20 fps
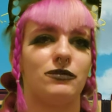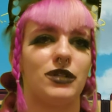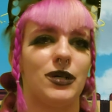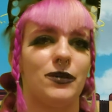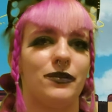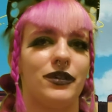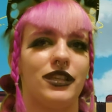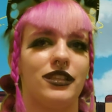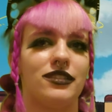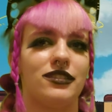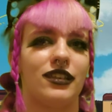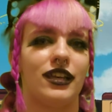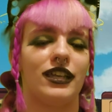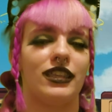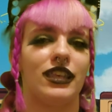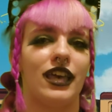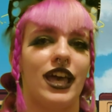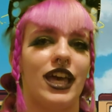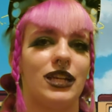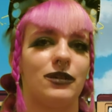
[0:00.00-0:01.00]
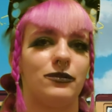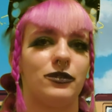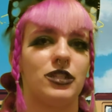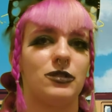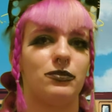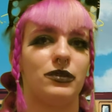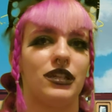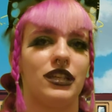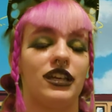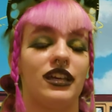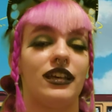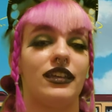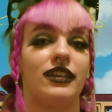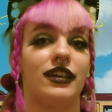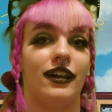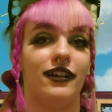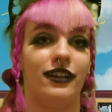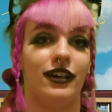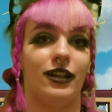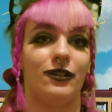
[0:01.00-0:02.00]
moments like the animals pulling a
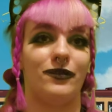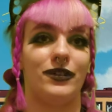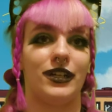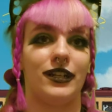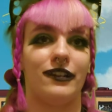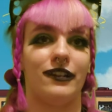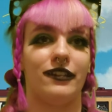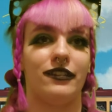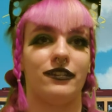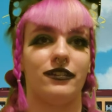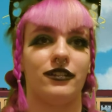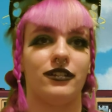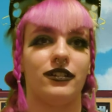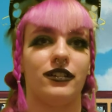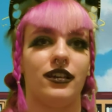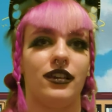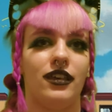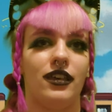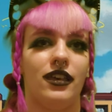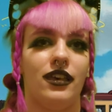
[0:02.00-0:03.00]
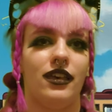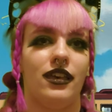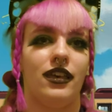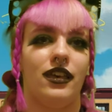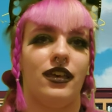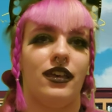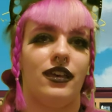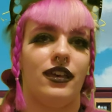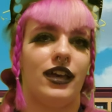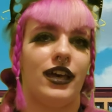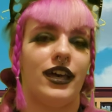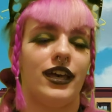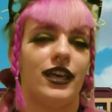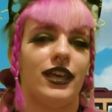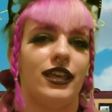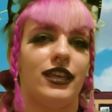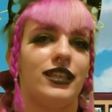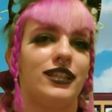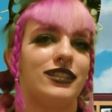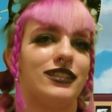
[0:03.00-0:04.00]
gun on one another.
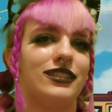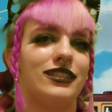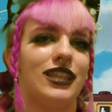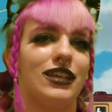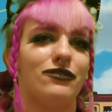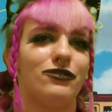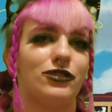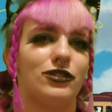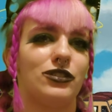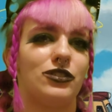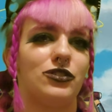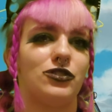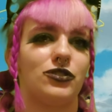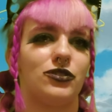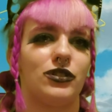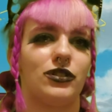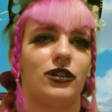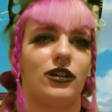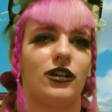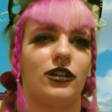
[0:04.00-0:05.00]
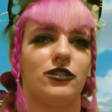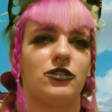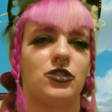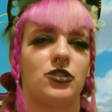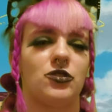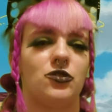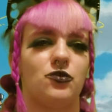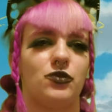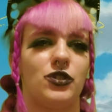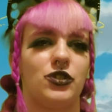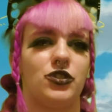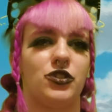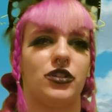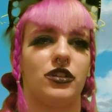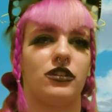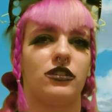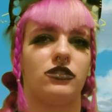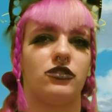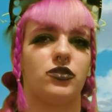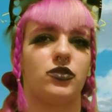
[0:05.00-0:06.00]
I never enjoy harsh
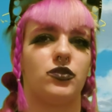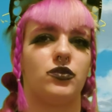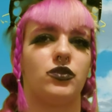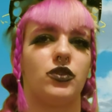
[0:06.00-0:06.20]
switching to